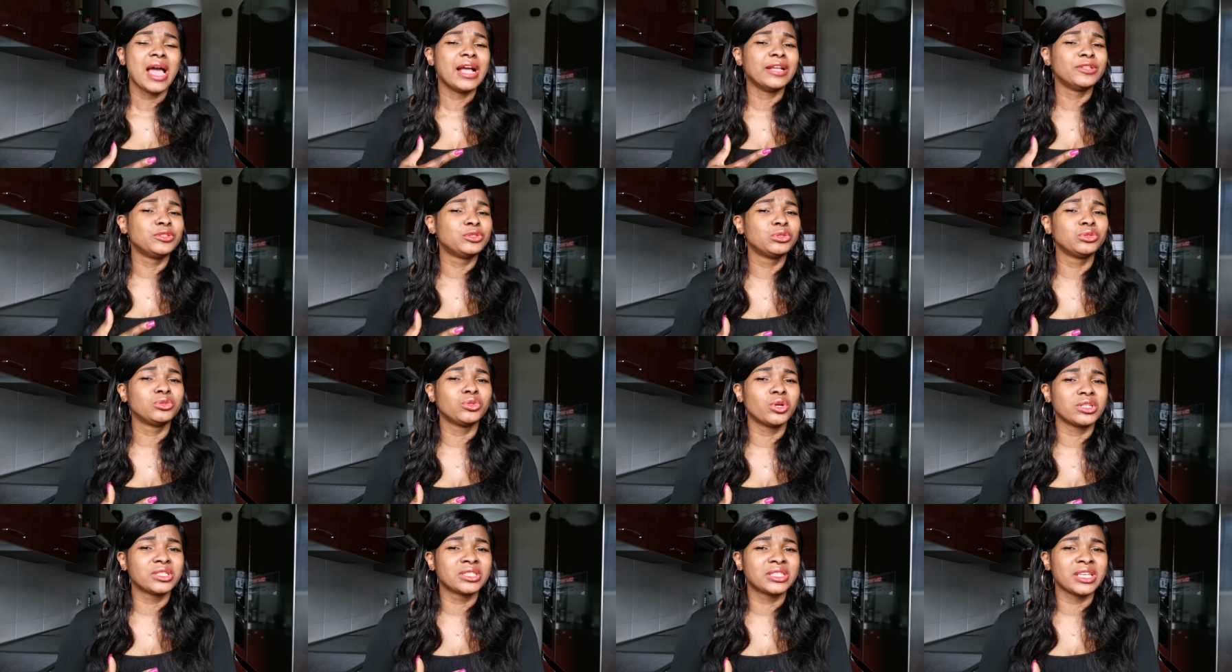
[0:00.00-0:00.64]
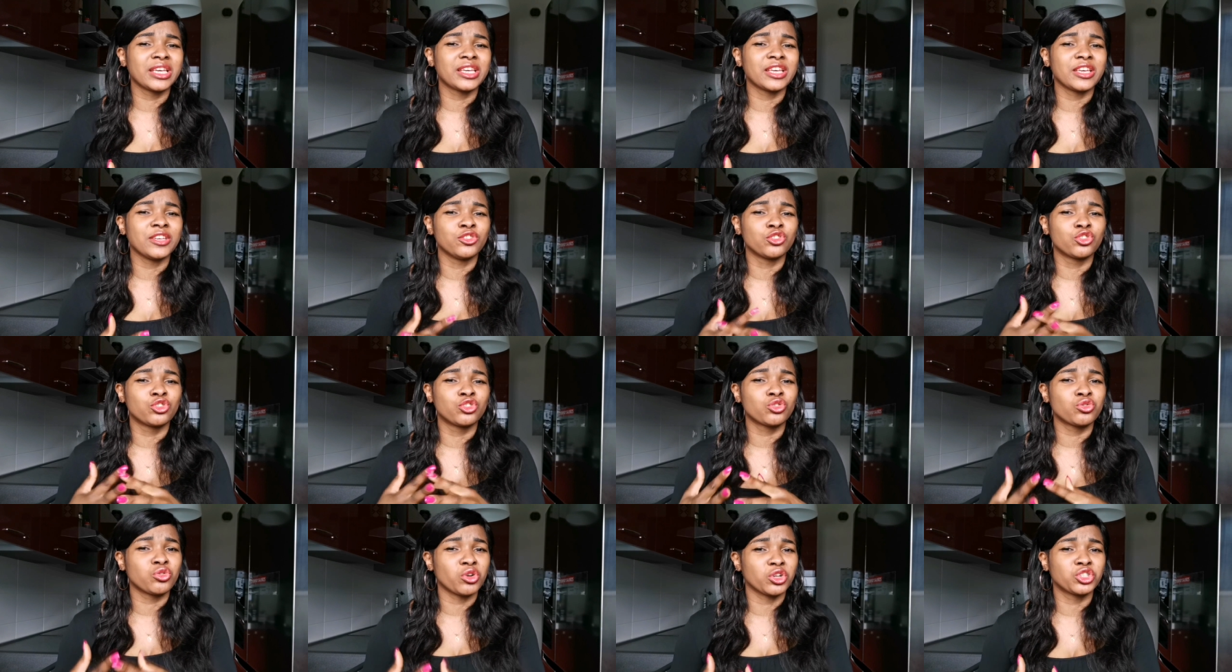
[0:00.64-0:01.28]
and do not take
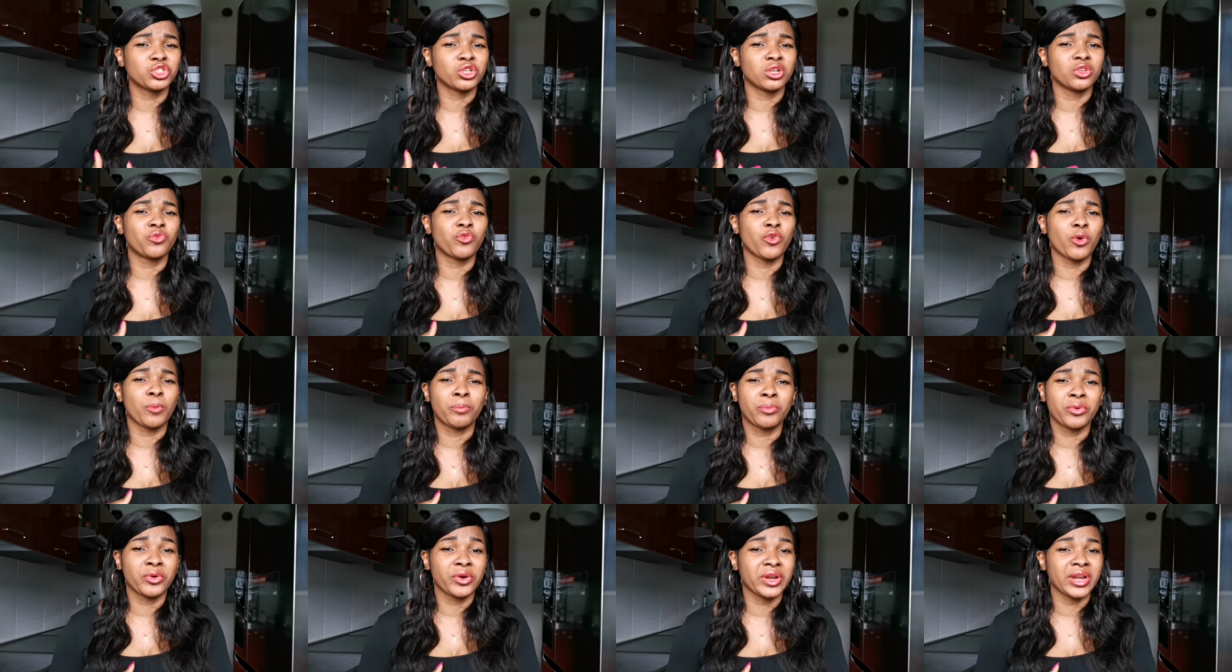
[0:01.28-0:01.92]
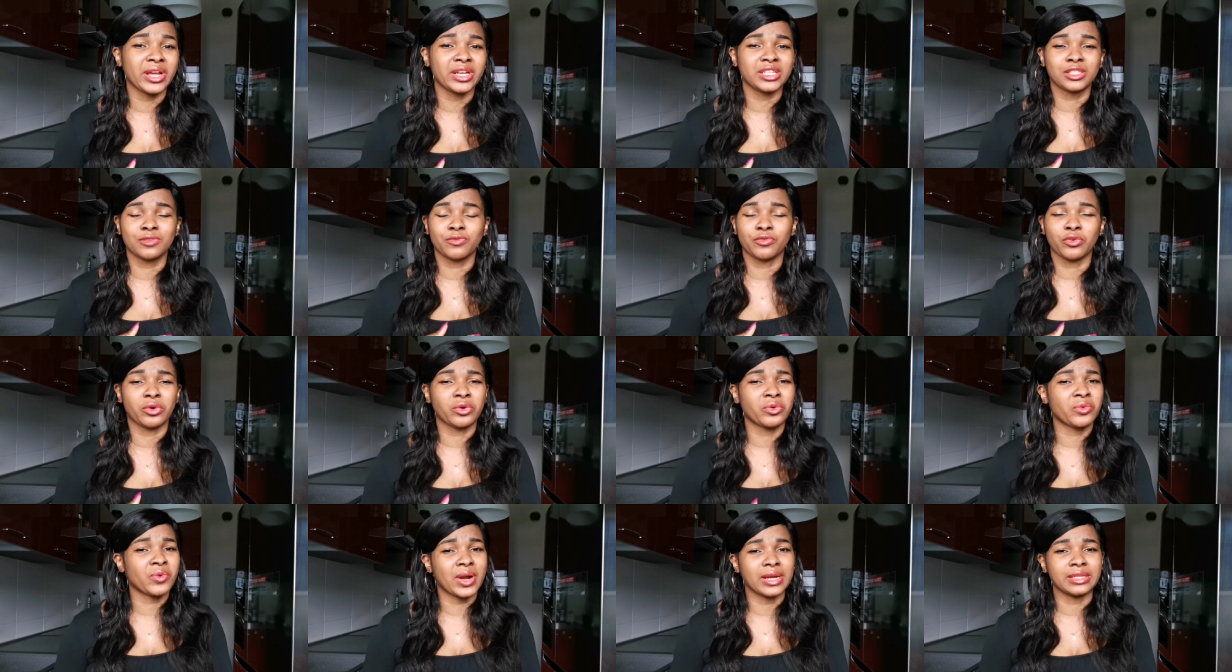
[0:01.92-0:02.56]
instruction for prayers
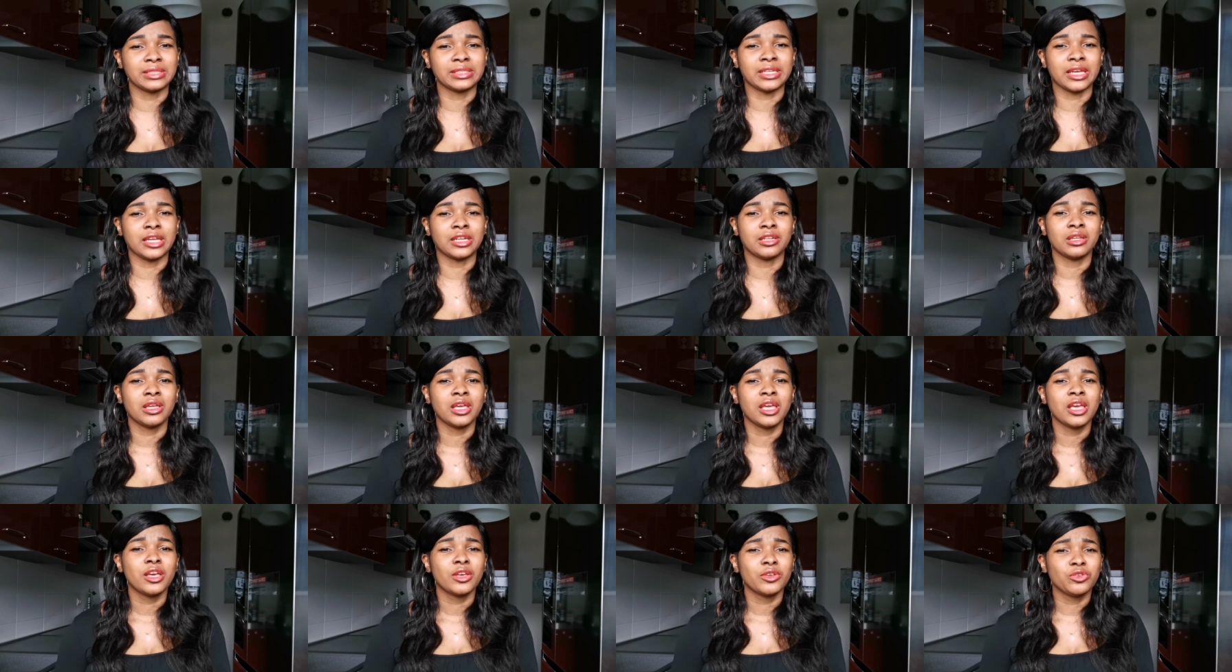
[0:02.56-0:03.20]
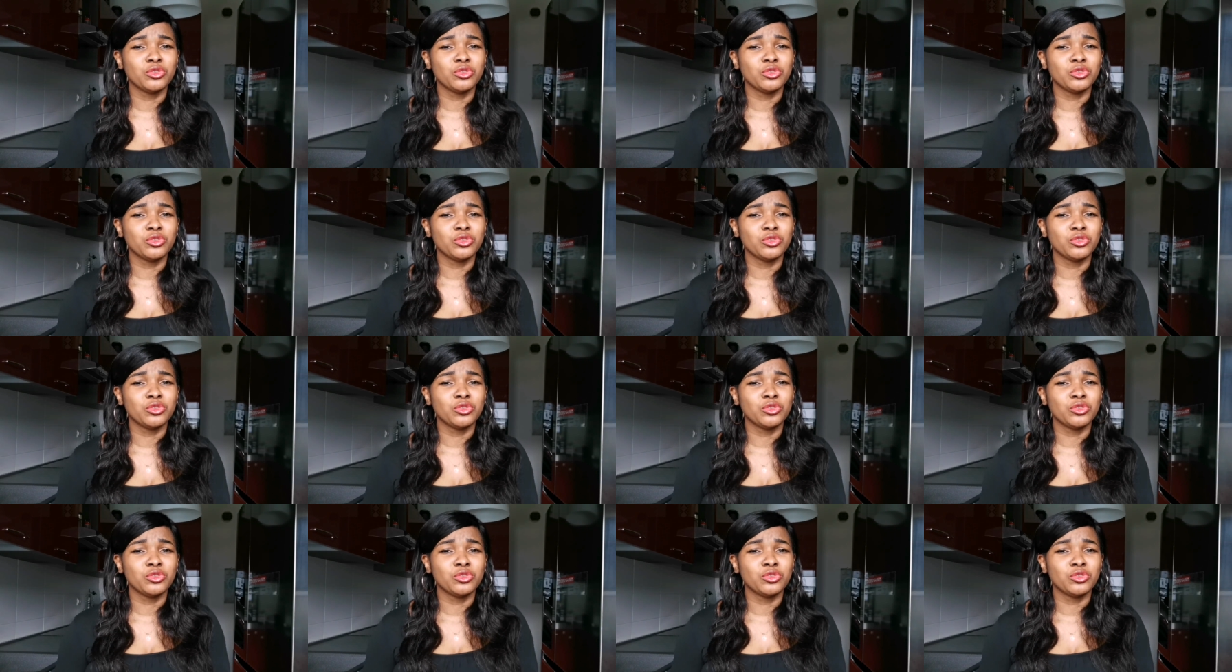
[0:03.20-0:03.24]
for granted.